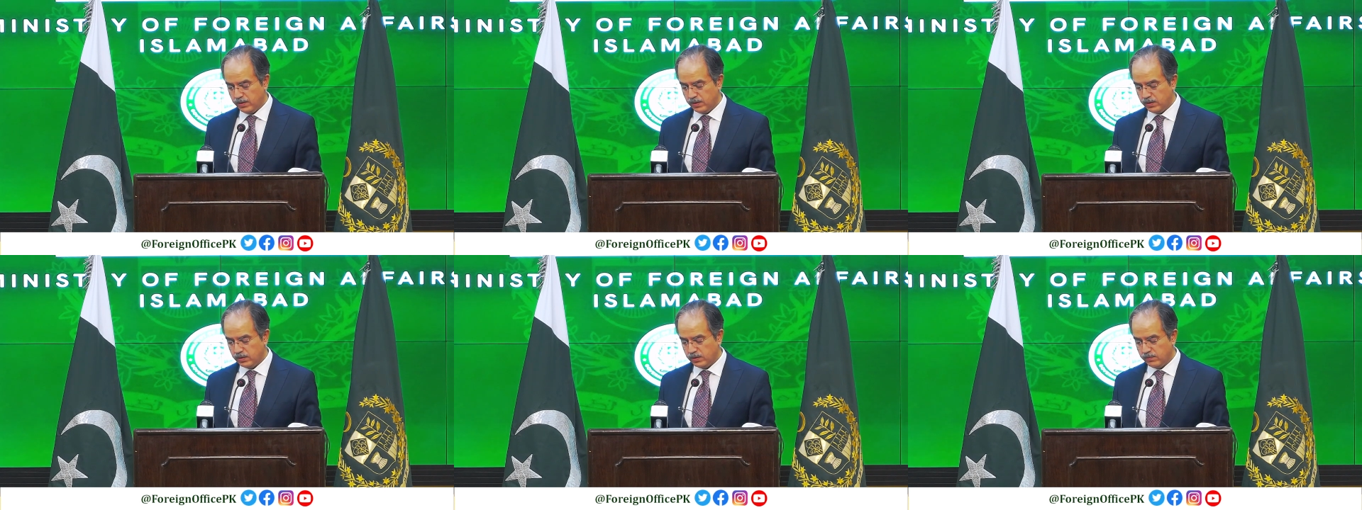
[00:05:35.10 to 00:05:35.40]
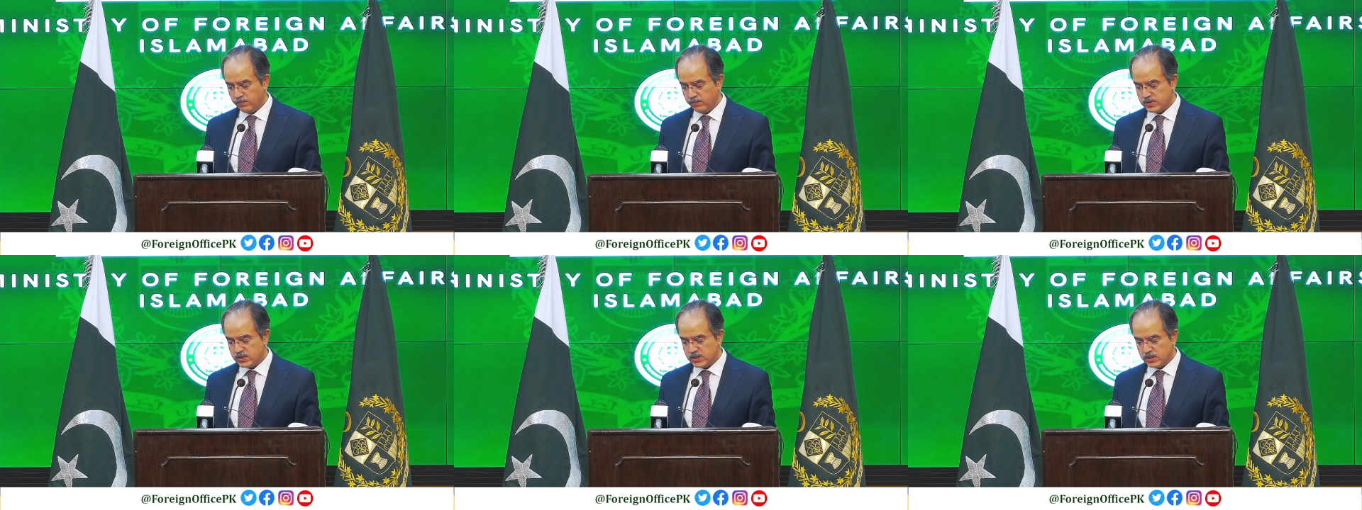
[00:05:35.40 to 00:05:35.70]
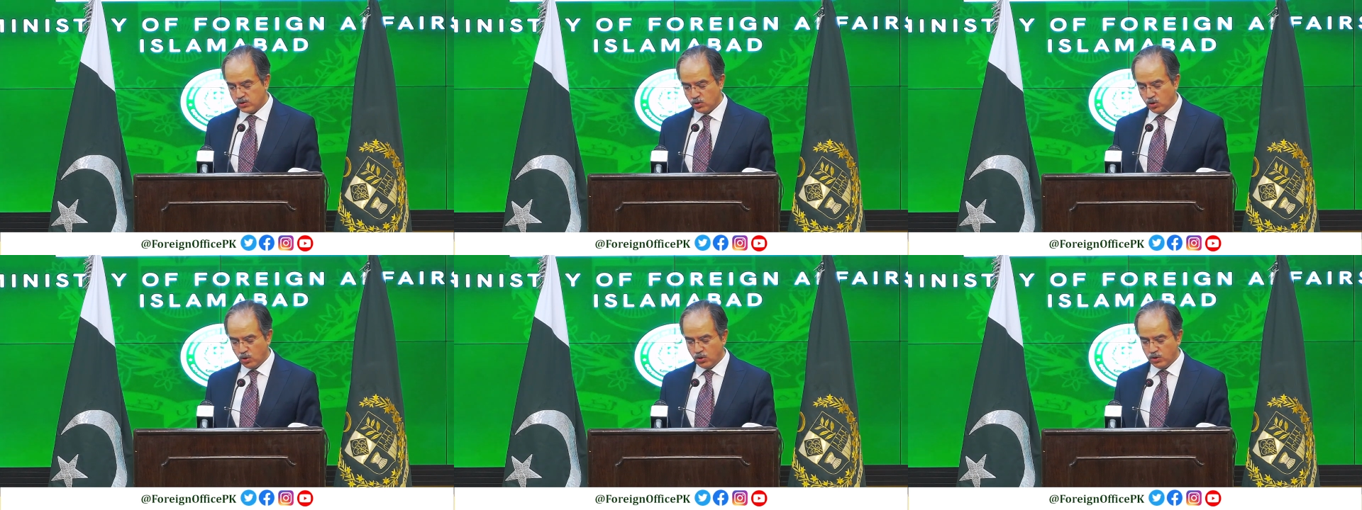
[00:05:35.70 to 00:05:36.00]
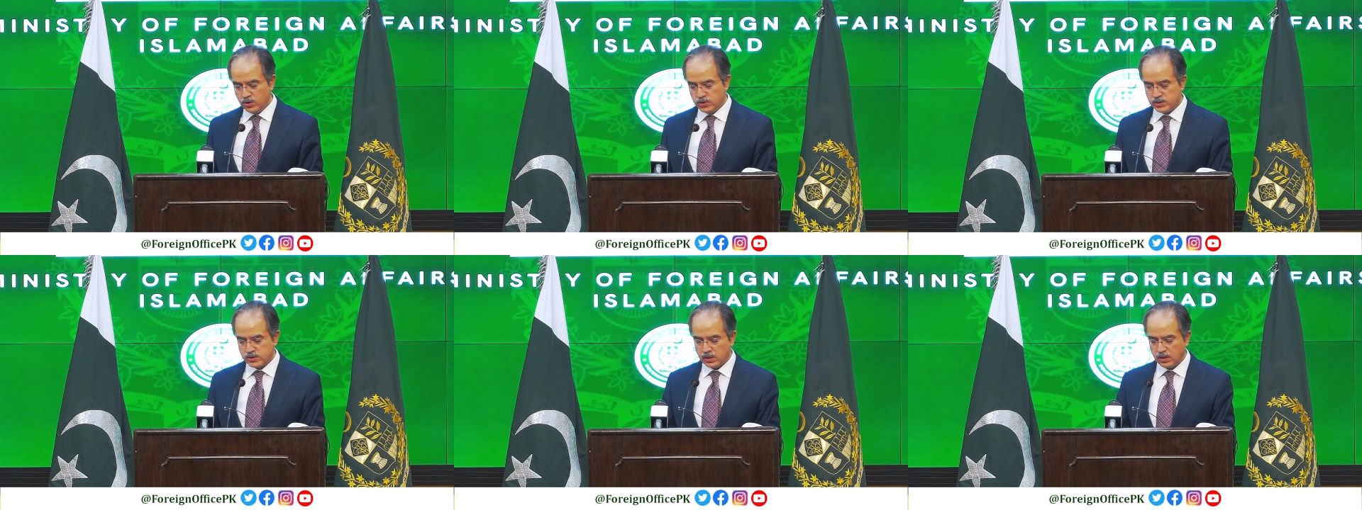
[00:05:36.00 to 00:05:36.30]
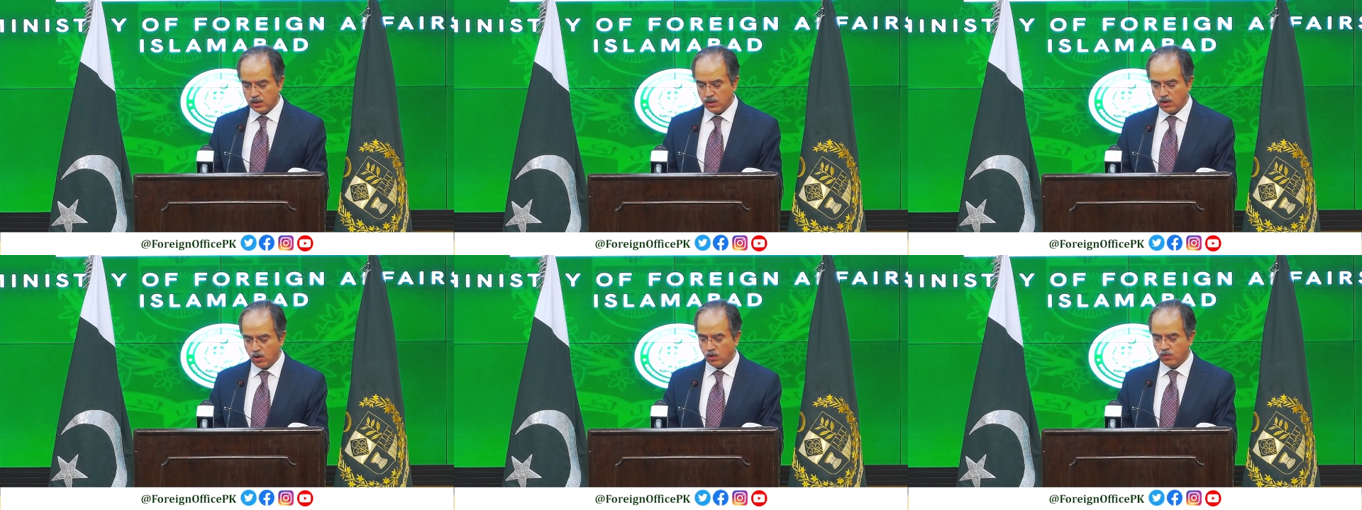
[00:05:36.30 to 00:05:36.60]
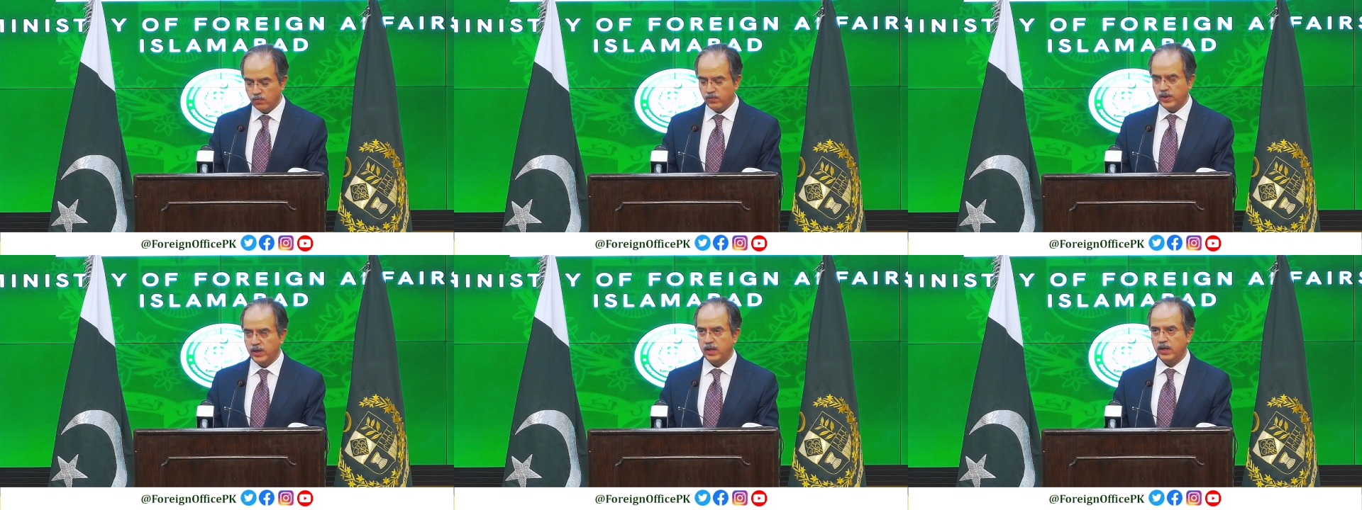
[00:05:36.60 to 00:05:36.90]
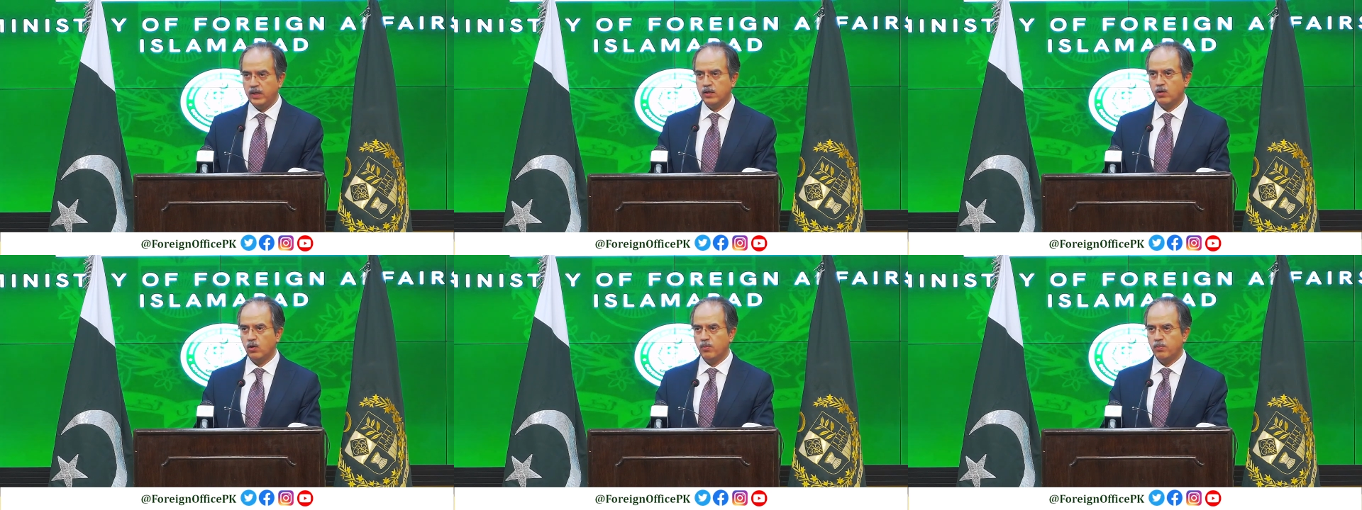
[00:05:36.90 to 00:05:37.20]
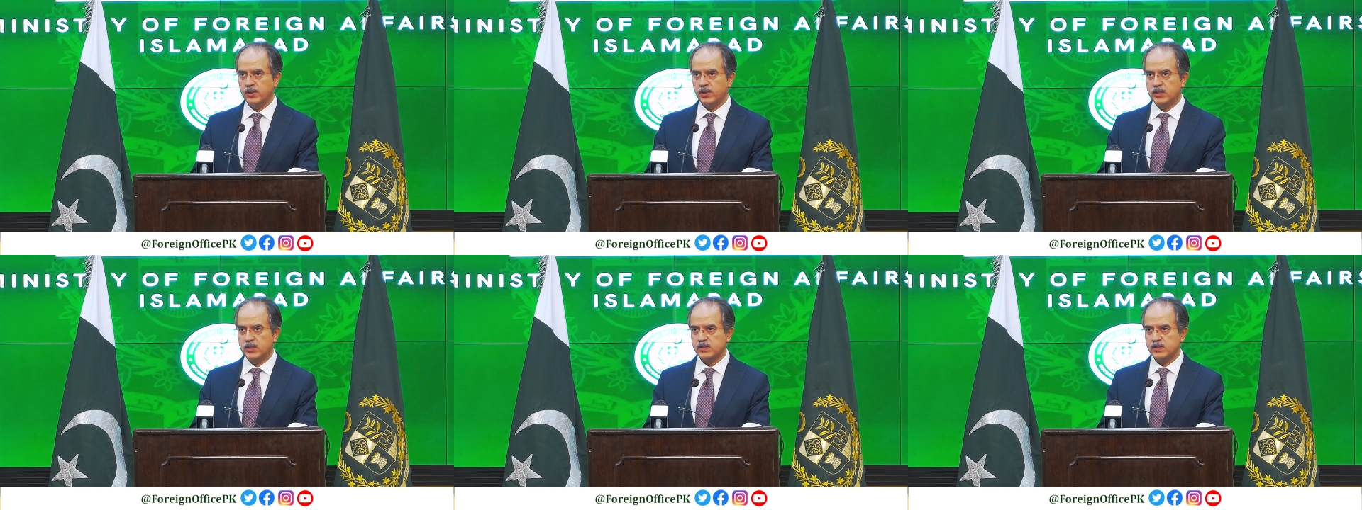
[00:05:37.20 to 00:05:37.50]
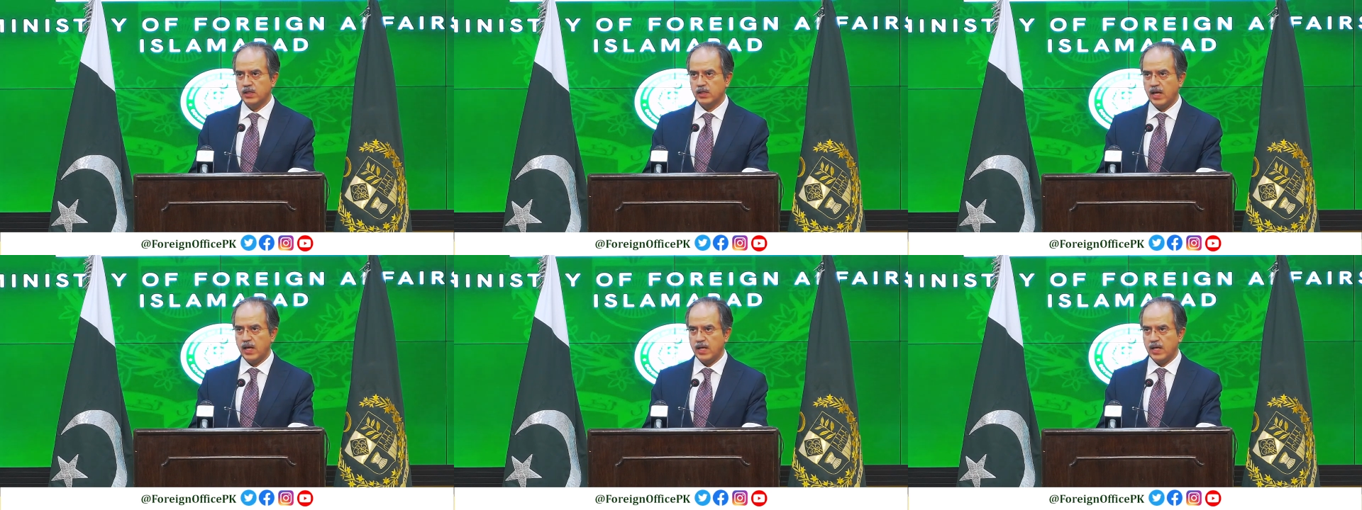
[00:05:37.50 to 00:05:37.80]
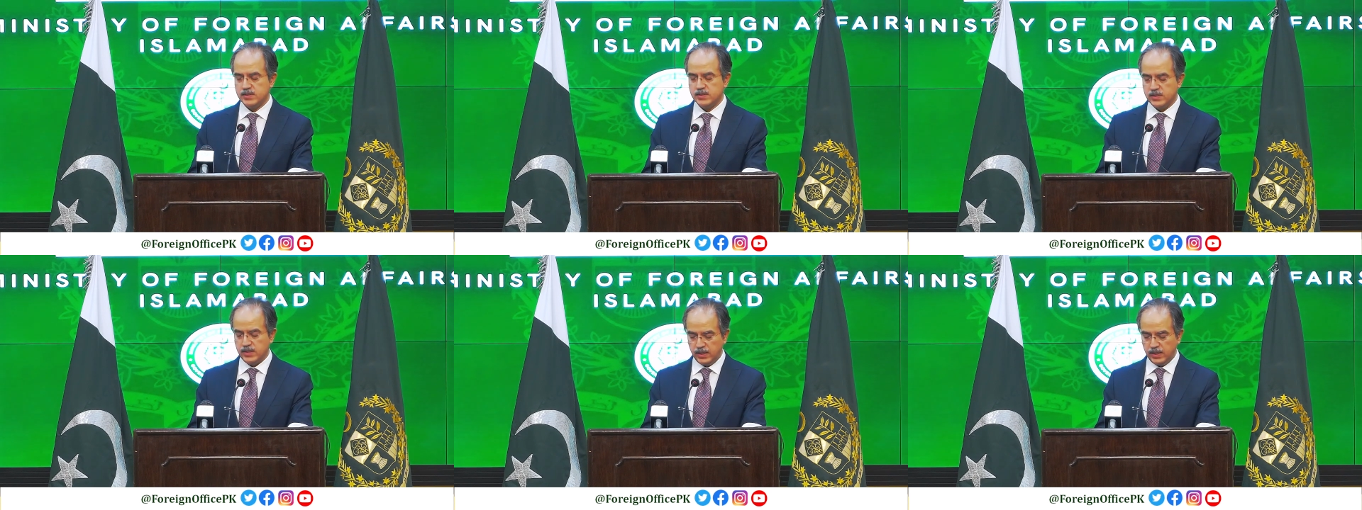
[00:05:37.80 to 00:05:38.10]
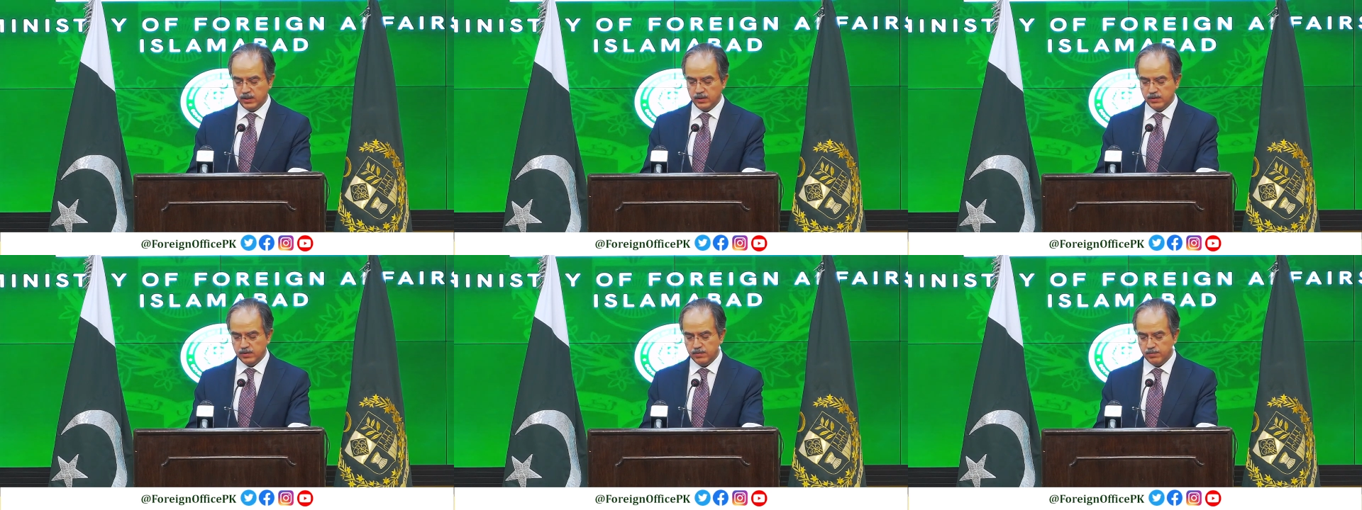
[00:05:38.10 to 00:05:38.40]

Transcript: The visit goes a long way in operationalizing